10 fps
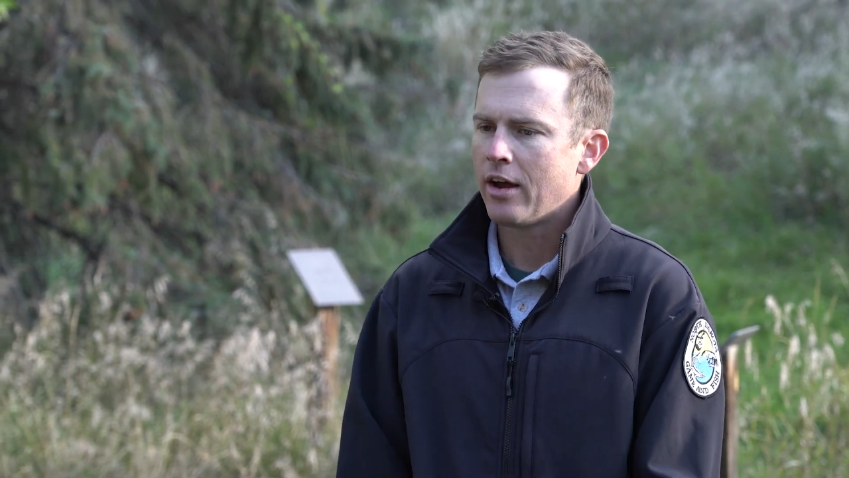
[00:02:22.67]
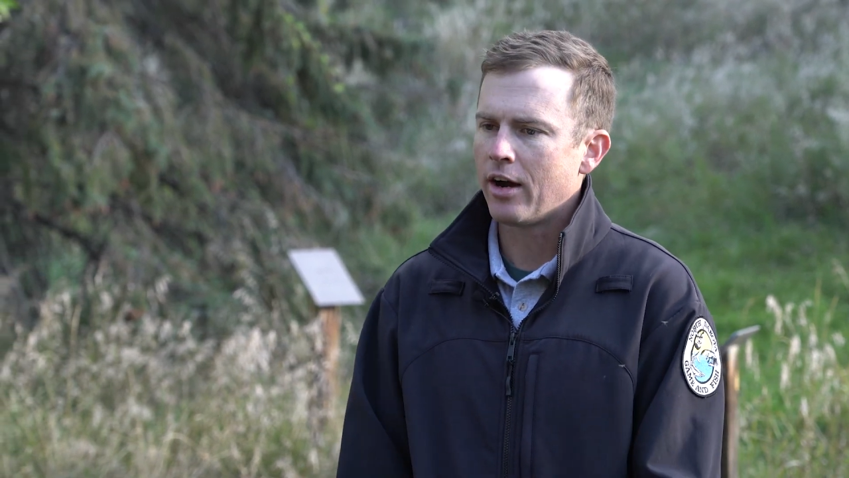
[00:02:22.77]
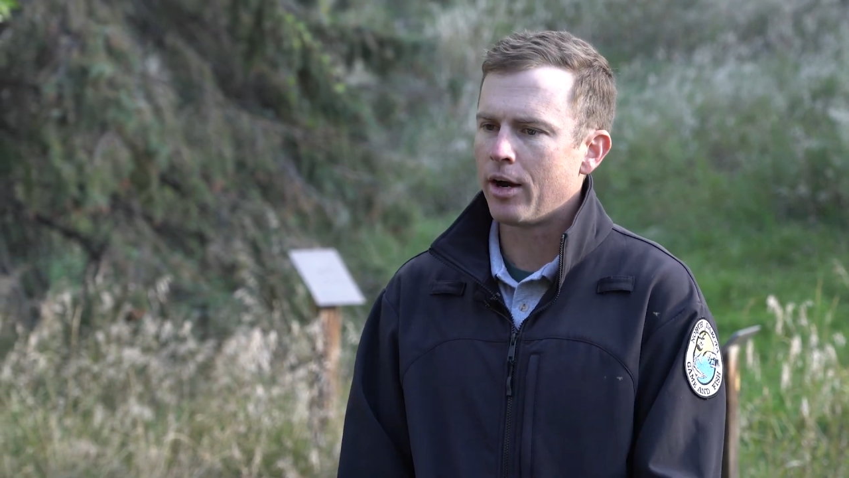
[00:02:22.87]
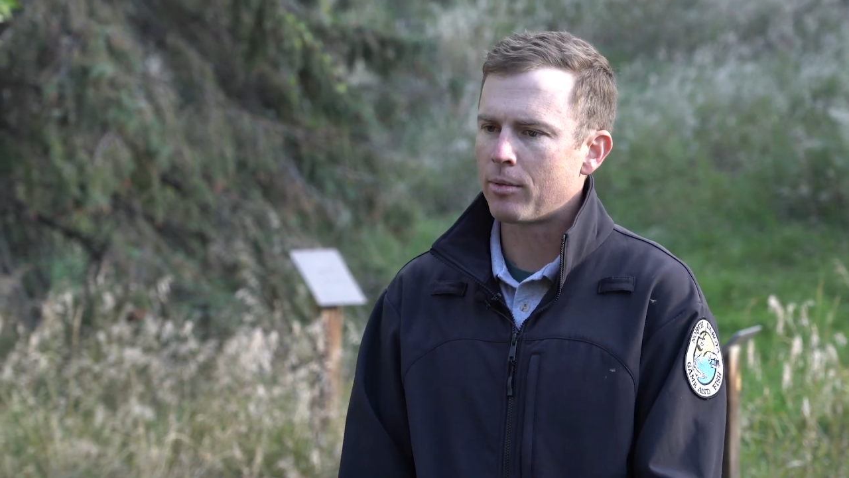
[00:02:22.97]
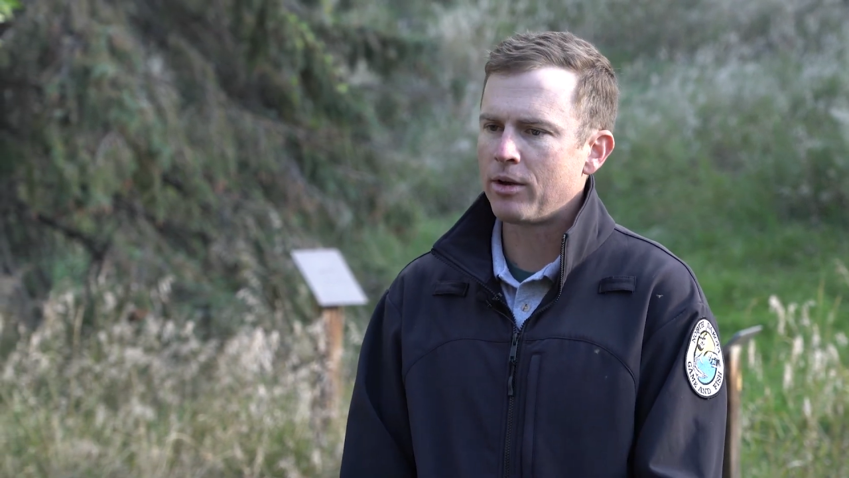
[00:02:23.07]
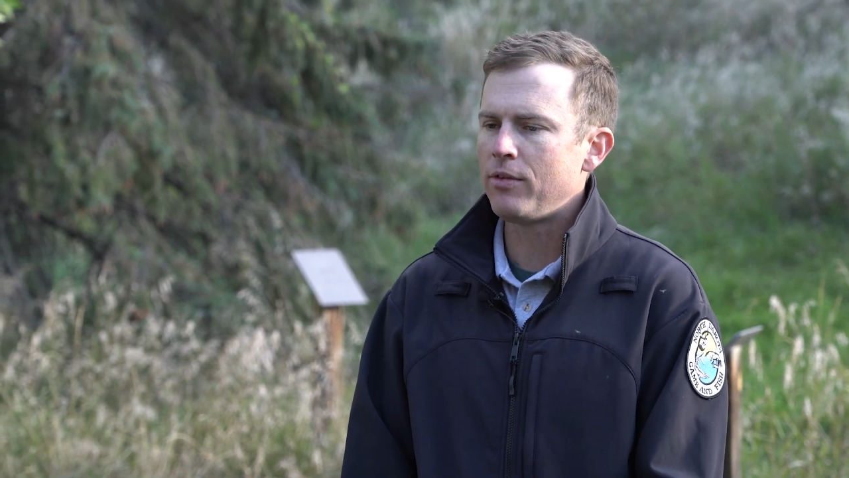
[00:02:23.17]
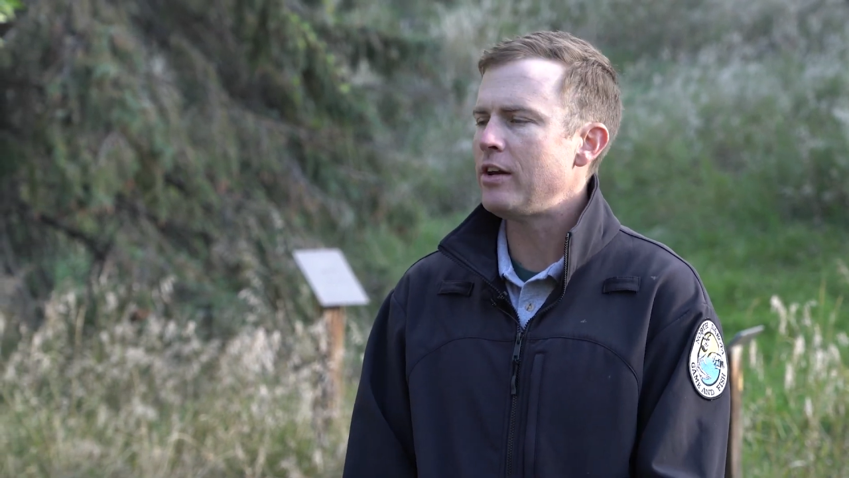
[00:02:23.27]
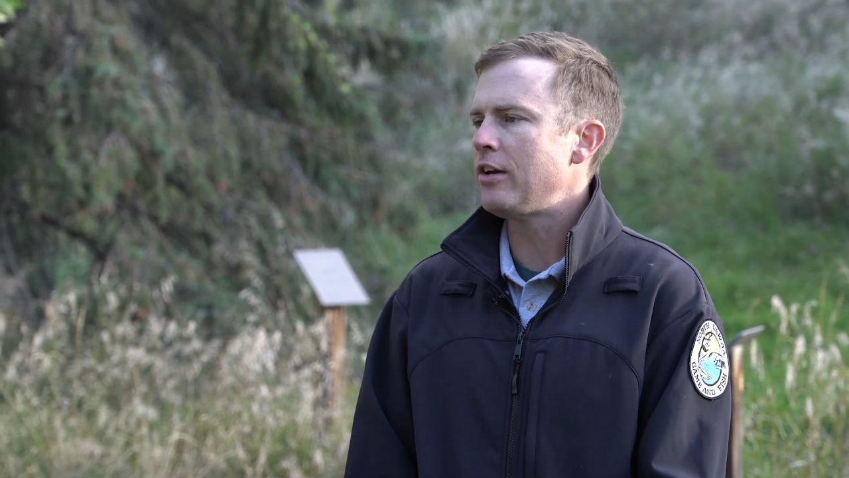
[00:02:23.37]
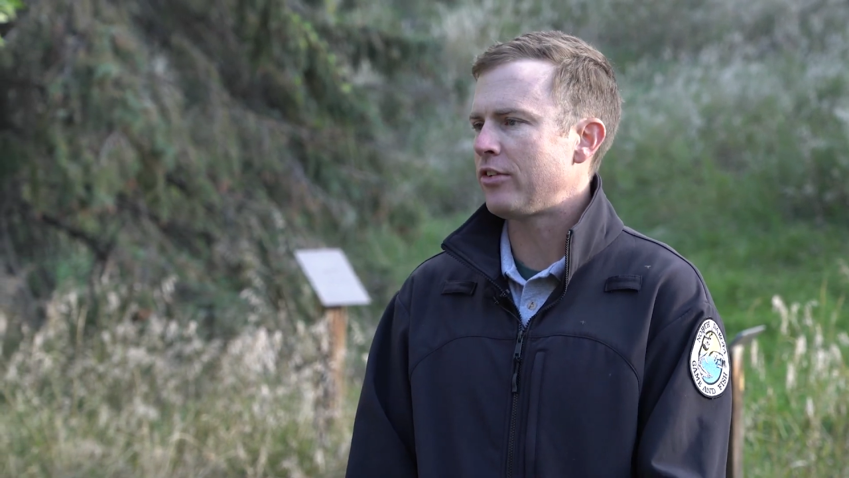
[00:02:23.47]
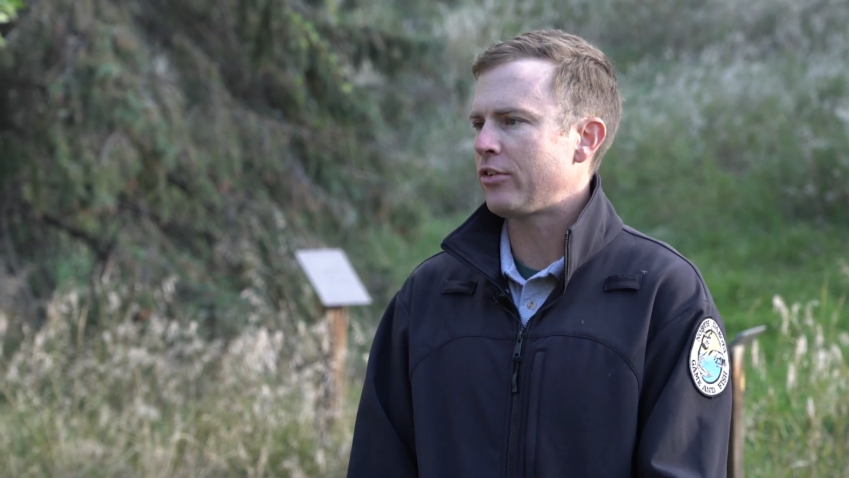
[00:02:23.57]
um,
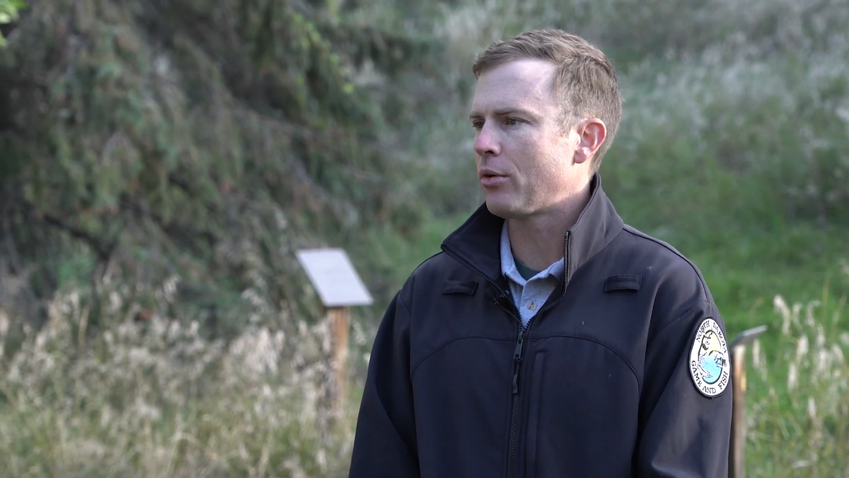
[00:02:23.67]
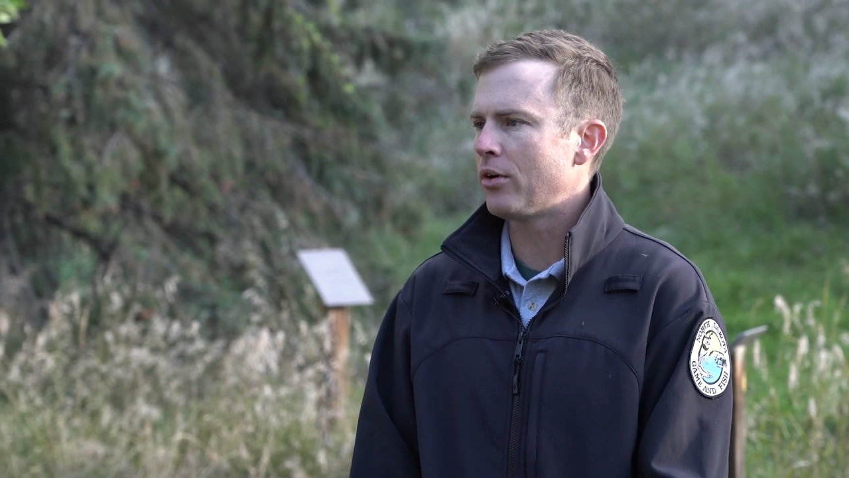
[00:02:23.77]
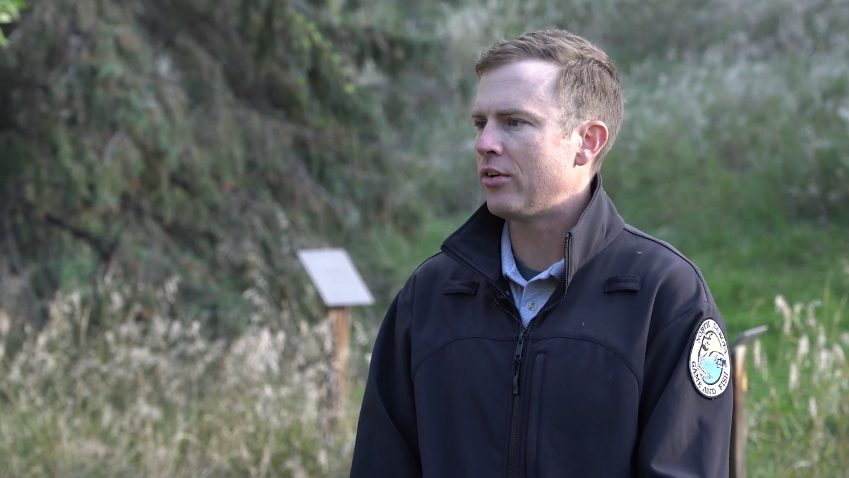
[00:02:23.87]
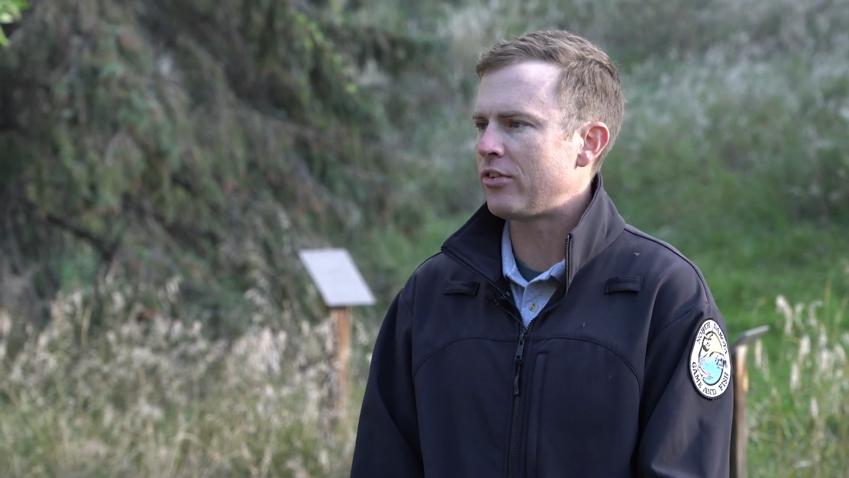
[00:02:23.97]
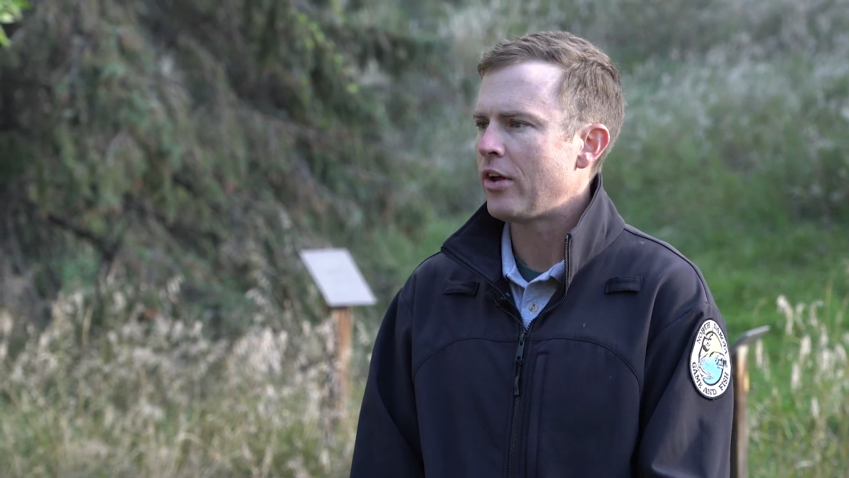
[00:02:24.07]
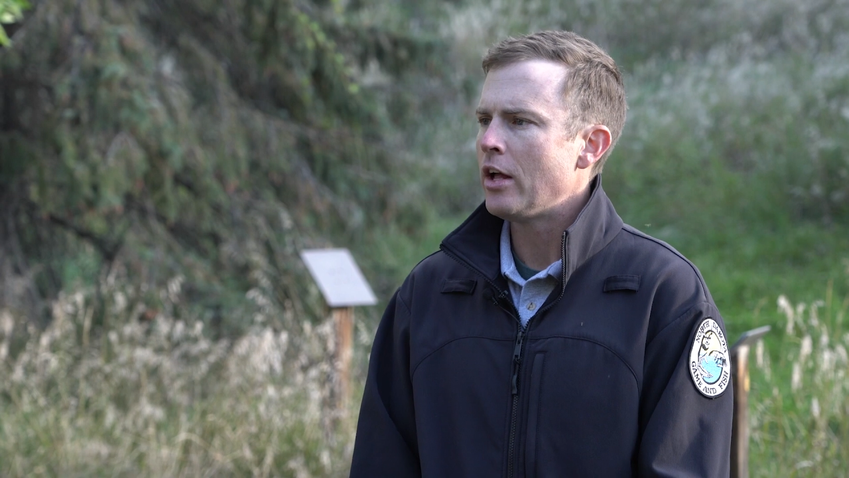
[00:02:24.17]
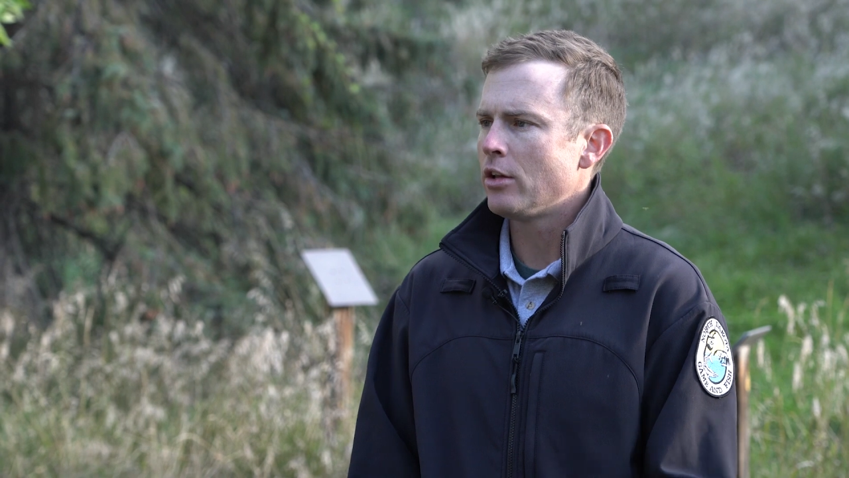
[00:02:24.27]
convenience stores